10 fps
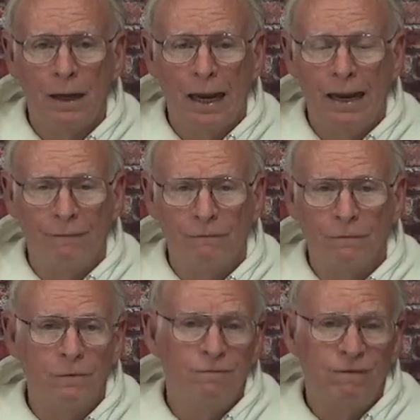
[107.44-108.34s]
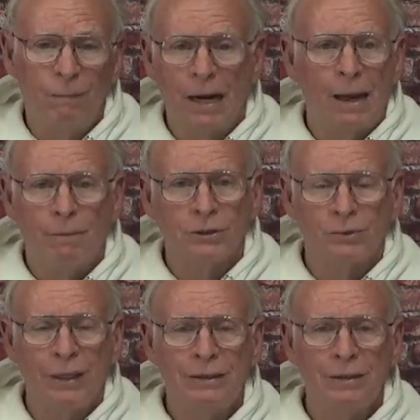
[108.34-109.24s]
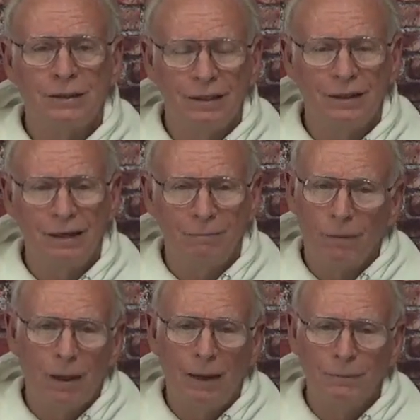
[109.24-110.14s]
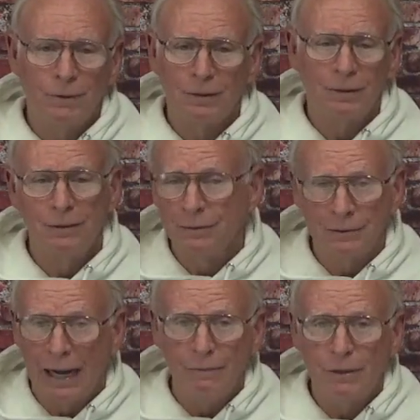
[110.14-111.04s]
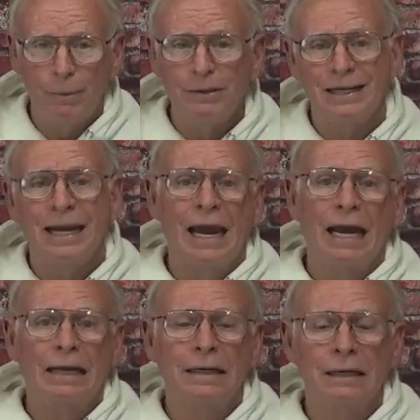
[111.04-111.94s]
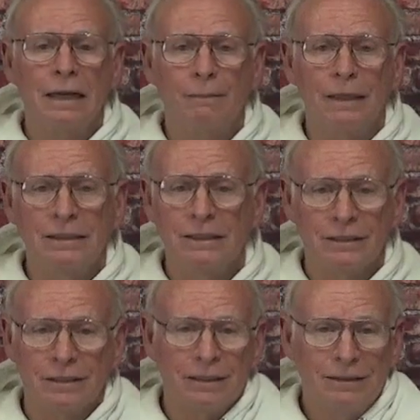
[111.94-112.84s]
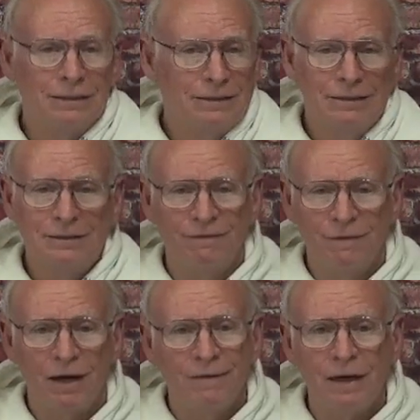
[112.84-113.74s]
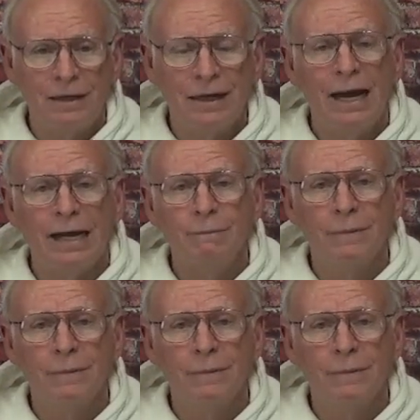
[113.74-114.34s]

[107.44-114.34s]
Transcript: and flip a couple of switches and it becomes tame as a pussycat. I mean, just very, very tame.